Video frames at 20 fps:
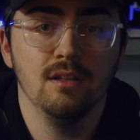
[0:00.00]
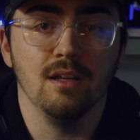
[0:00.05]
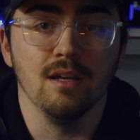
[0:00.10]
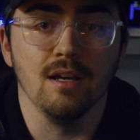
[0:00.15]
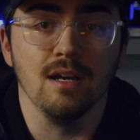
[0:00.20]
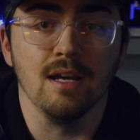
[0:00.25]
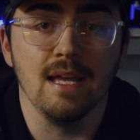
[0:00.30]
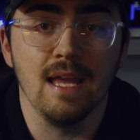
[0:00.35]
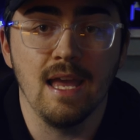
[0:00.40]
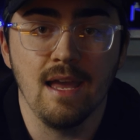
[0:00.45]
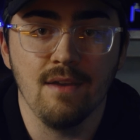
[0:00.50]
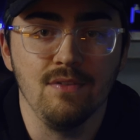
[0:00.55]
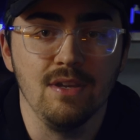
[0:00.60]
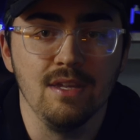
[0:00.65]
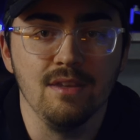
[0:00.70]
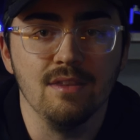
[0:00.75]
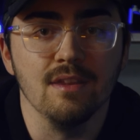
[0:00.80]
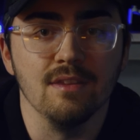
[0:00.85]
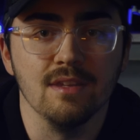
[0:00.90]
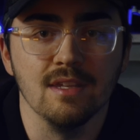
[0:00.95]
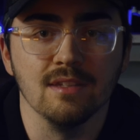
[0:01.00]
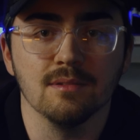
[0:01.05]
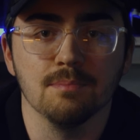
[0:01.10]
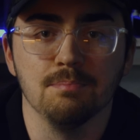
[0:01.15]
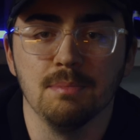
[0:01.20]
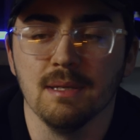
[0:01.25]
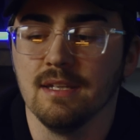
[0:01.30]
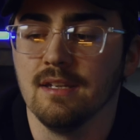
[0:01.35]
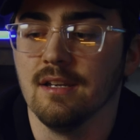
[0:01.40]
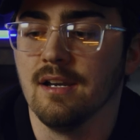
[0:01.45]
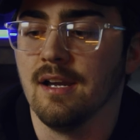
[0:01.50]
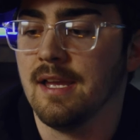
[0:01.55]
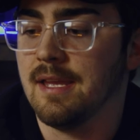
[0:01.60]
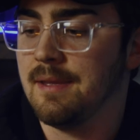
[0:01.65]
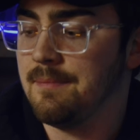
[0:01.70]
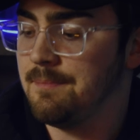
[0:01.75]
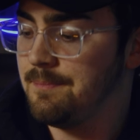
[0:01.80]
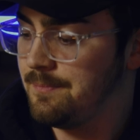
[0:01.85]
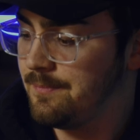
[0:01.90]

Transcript: heavy than this big guy.